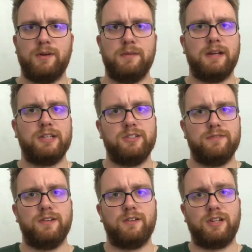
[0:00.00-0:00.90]
It makes you
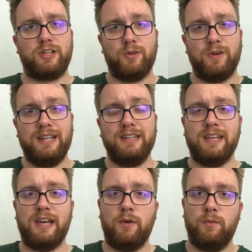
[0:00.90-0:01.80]
feel like you're in
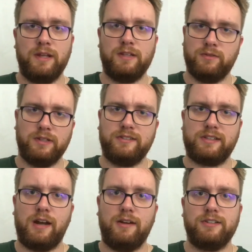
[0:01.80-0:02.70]
there with all these
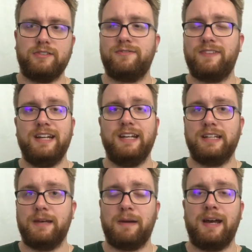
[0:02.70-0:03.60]
characters, feeling
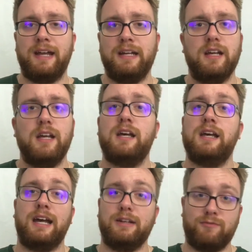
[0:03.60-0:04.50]
their pain.
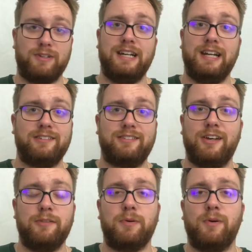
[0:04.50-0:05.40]
And really, at
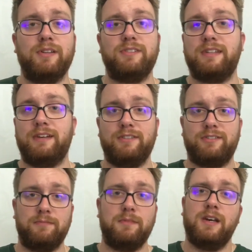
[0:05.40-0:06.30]
certain points, there is
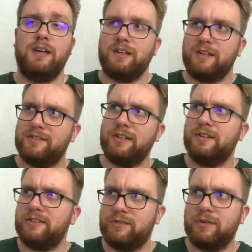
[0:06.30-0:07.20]
some, considering
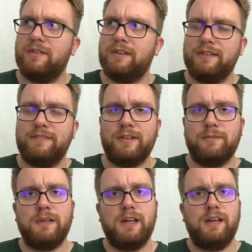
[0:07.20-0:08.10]
it's a 12A
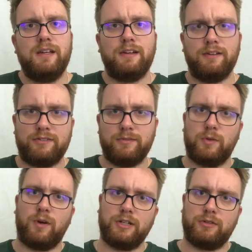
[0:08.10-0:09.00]
film, there is some
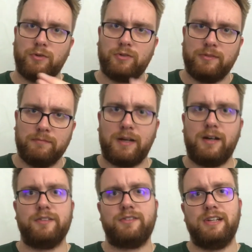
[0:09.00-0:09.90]
quite gruesome
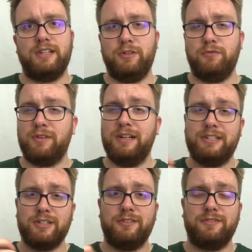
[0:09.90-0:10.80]
parts in it. You really
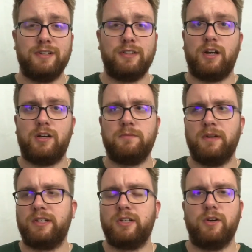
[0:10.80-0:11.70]
do feel like, oh
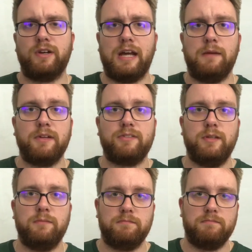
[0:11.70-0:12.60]
my God, how must
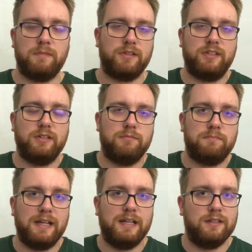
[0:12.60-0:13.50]
it have
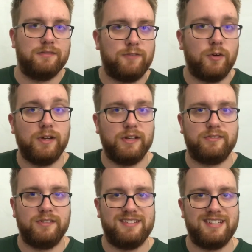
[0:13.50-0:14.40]
been in the 40s
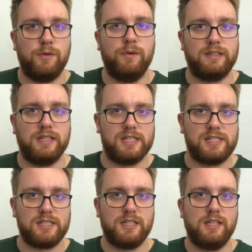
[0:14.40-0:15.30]
to deal with
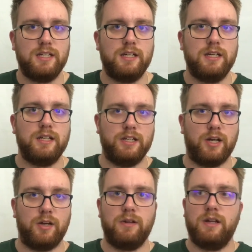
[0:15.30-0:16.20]
this? You
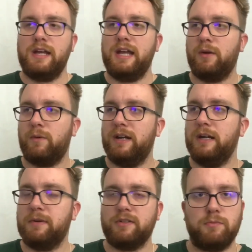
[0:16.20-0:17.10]
know, it really
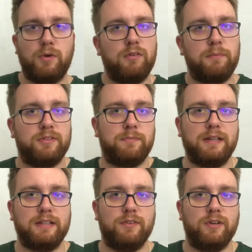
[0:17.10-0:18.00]
puts more of a
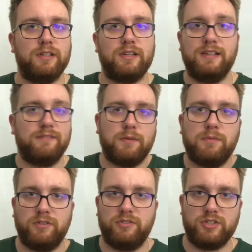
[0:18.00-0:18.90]
perspective on it than if there
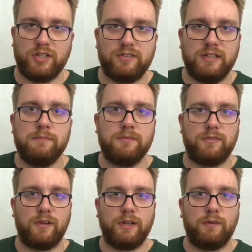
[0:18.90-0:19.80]
was just limbs
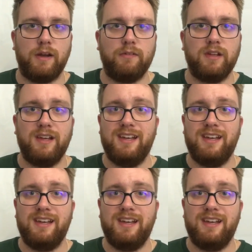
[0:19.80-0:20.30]
flying around.